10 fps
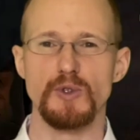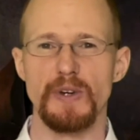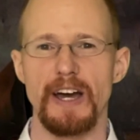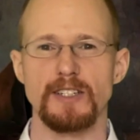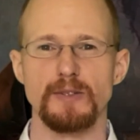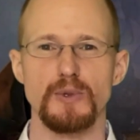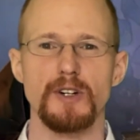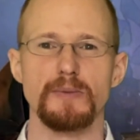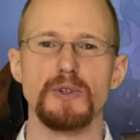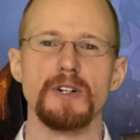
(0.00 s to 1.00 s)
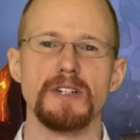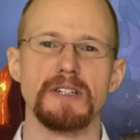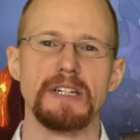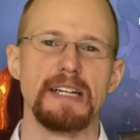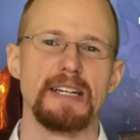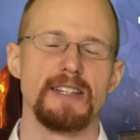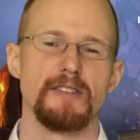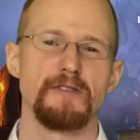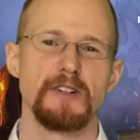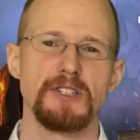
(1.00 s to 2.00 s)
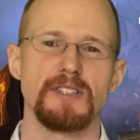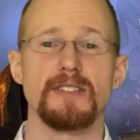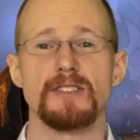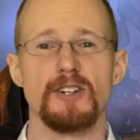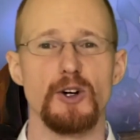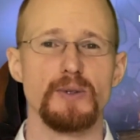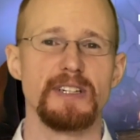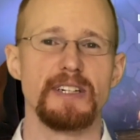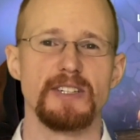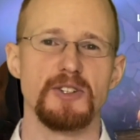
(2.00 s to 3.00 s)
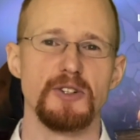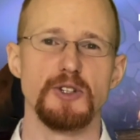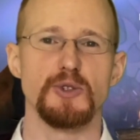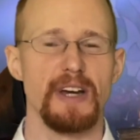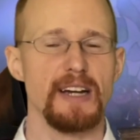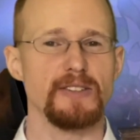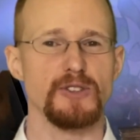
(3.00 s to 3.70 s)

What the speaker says: we've used Reactor more and more. The first is to only introduce